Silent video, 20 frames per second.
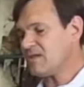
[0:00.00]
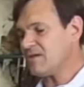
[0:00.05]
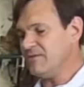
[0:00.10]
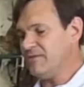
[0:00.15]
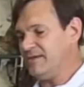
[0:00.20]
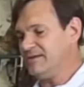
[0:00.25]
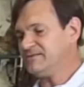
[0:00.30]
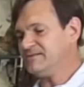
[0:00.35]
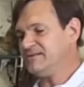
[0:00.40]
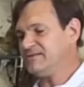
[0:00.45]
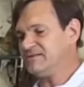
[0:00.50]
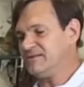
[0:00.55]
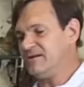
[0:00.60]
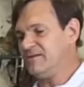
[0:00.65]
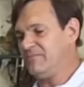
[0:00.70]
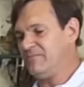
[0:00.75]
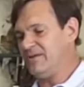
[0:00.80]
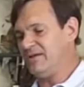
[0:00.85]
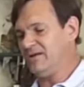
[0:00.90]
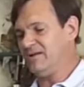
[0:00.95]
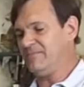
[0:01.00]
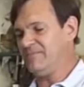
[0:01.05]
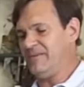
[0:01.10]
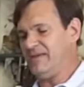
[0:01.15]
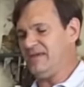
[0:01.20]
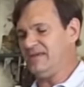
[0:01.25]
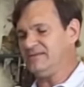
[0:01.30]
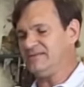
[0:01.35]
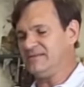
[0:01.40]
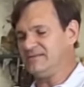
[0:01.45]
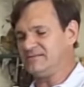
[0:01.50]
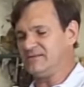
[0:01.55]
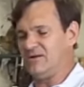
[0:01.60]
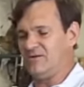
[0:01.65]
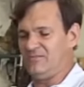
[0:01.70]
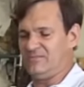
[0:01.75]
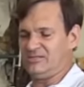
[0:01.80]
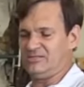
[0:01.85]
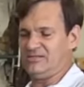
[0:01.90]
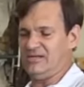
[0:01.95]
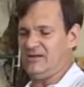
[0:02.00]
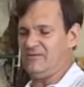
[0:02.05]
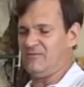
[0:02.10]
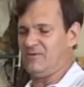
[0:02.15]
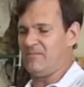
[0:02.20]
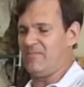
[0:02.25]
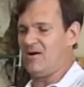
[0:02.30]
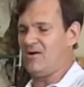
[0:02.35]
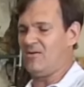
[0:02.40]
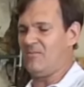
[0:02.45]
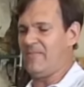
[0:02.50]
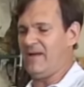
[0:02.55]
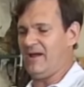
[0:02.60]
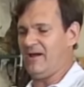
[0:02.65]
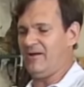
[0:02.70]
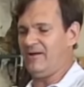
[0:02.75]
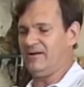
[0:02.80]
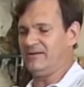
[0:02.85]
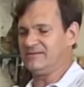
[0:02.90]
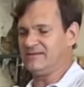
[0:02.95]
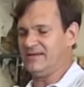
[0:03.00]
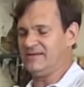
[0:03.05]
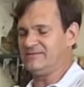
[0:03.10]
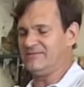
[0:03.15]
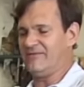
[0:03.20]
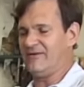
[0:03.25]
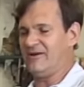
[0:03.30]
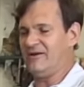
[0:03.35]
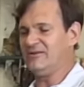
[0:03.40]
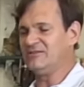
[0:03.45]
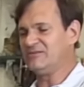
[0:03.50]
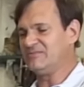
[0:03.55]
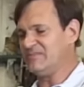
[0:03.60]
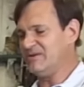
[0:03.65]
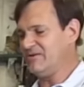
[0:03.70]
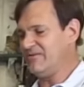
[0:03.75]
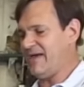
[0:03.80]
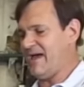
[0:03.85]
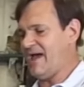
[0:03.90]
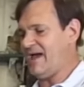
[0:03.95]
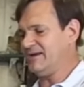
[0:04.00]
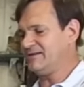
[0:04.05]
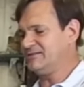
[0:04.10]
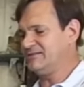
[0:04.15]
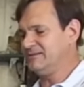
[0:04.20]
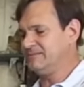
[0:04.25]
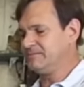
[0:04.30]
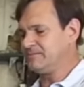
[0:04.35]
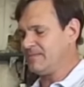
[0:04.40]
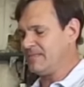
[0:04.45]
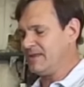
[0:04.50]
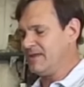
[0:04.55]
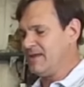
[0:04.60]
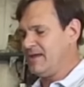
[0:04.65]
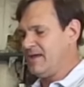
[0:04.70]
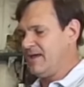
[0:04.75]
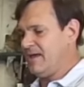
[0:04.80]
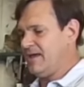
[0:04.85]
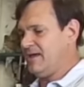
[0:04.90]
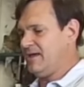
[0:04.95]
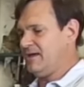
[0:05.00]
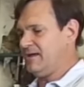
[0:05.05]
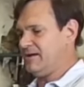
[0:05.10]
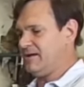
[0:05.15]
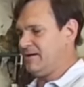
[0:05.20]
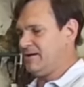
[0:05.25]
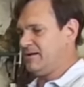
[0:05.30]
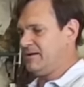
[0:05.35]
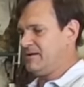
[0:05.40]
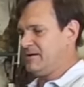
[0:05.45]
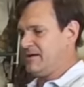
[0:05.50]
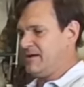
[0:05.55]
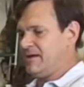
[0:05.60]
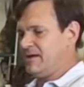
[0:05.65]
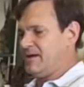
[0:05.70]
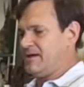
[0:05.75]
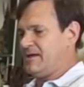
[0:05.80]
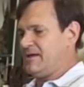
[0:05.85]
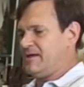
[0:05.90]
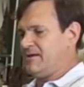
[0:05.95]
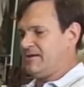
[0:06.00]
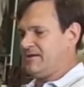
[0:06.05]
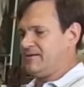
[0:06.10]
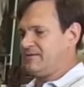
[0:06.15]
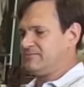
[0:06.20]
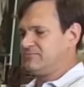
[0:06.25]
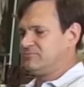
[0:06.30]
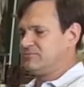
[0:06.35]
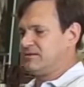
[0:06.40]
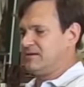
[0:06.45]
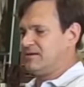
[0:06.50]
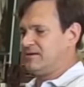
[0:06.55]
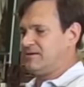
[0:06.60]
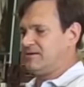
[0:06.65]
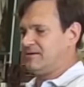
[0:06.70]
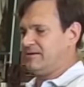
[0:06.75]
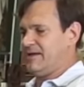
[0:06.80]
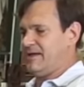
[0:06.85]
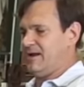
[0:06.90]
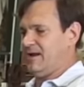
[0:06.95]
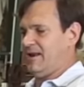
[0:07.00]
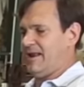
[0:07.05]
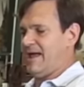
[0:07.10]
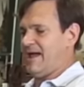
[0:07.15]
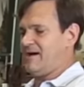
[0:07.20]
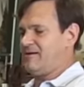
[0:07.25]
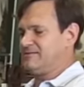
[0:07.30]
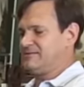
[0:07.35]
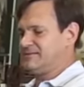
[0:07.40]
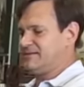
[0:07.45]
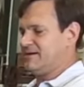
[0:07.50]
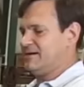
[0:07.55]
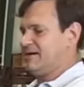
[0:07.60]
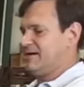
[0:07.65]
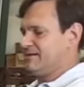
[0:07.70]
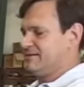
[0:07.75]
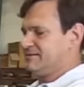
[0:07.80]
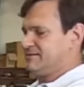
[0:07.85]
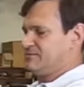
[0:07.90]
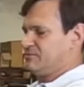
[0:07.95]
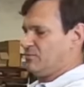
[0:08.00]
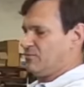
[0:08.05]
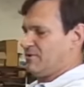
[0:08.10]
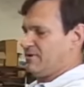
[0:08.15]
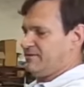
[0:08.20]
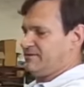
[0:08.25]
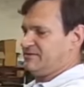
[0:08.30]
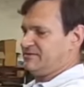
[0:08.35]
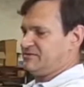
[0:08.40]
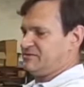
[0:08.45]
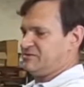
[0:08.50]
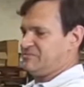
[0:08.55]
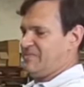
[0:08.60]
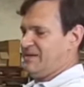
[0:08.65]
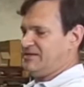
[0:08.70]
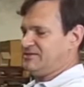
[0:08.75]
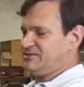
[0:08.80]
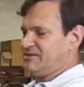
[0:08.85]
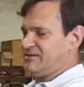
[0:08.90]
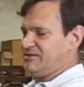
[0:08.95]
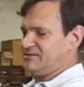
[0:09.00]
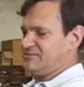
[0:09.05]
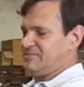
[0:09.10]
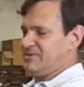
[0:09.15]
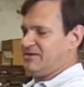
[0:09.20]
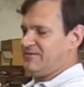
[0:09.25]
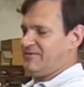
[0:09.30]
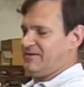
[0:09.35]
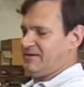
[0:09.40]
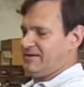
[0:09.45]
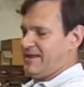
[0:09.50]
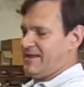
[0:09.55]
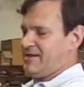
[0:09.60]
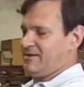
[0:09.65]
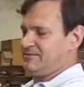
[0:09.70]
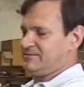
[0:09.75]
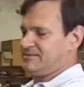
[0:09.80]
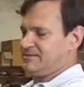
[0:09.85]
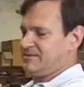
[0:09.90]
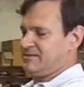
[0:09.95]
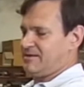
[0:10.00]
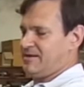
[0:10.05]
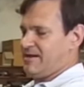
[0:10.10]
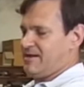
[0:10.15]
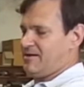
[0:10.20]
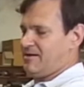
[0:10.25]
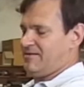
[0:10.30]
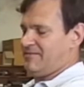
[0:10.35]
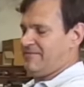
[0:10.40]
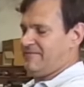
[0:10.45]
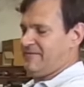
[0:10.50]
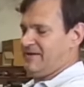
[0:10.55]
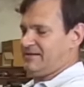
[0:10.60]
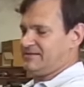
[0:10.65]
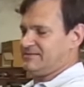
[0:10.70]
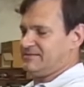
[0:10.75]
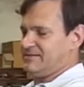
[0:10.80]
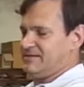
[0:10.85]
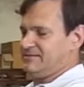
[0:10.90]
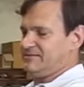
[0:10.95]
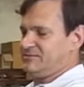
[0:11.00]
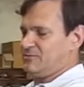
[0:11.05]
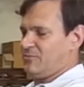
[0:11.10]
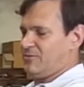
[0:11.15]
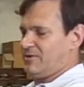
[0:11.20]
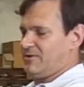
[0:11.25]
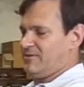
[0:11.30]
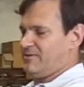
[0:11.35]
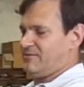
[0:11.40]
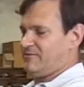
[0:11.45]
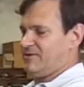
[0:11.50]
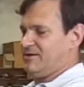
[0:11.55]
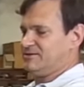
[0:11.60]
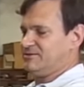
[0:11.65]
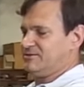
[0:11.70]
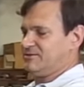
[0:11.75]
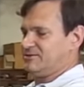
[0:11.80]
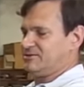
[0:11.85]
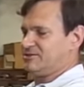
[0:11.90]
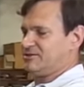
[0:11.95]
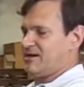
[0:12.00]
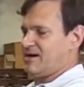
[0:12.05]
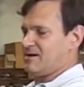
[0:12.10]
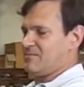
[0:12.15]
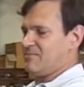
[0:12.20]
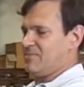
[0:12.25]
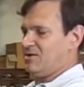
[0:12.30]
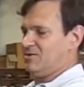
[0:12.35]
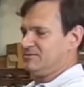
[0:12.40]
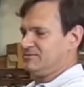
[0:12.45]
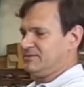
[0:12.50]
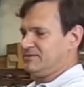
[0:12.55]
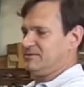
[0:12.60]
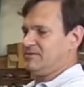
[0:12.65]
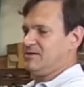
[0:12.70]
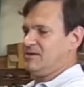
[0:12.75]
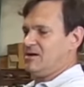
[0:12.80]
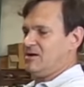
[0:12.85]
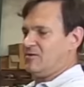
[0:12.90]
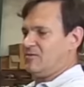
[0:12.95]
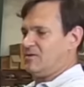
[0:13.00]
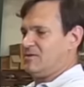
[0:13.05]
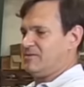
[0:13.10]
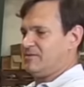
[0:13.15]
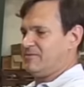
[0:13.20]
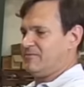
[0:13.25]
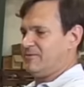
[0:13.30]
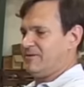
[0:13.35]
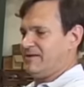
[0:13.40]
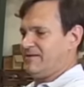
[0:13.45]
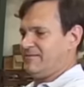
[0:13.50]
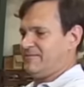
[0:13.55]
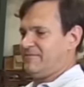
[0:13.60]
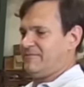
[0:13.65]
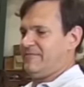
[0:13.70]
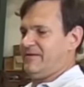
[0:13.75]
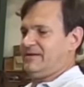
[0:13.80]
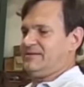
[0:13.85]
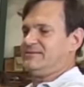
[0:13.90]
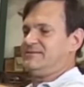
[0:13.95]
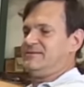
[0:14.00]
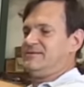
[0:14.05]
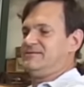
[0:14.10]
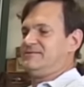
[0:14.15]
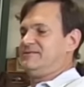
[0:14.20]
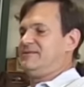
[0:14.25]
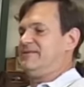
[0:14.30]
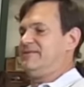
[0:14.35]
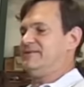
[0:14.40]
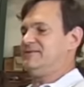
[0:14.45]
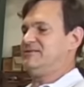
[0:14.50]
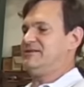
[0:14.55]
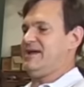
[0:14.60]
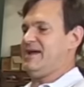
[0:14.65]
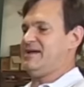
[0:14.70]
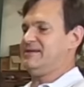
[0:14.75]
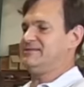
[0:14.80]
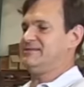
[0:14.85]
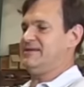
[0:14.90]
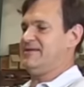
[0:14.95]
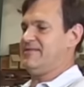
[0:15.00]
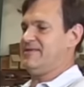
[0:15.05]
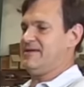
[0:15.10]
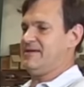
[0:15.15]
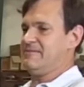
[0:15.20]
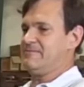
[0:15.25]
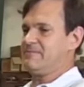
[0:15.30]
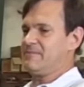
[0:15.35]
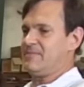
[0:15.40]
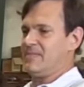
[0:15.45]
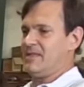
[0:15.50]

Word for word: this is a billet piece. It's all machined with ball bearings. It has very smooth action. And you know, it allows us, where the suspension is moving down, to fix this to where the original shock bolted. We fix this to the chassis then,